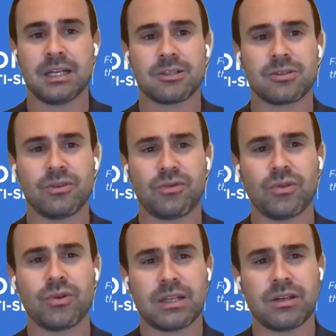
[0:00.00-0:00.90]
So if you
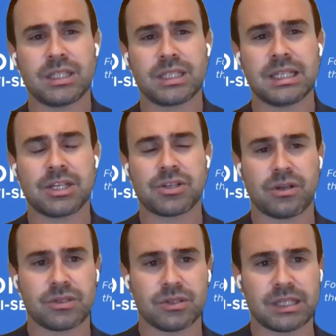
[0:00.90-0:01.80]
look at the legislation
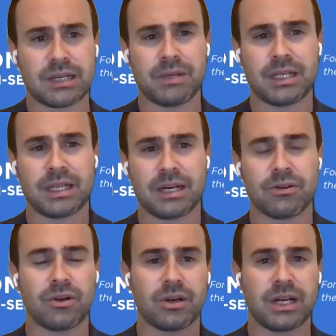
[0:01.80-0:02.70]
on social media, on
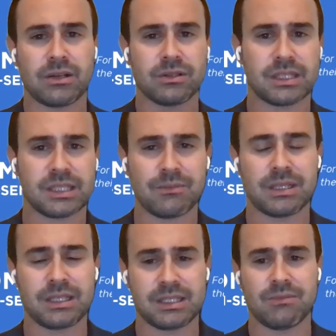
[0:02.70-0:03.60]
online
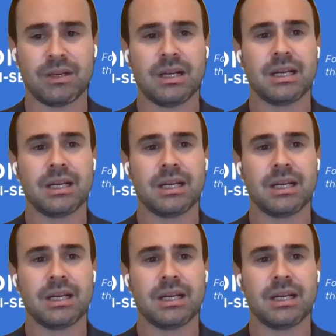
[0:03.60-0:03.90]
anti-Semitism,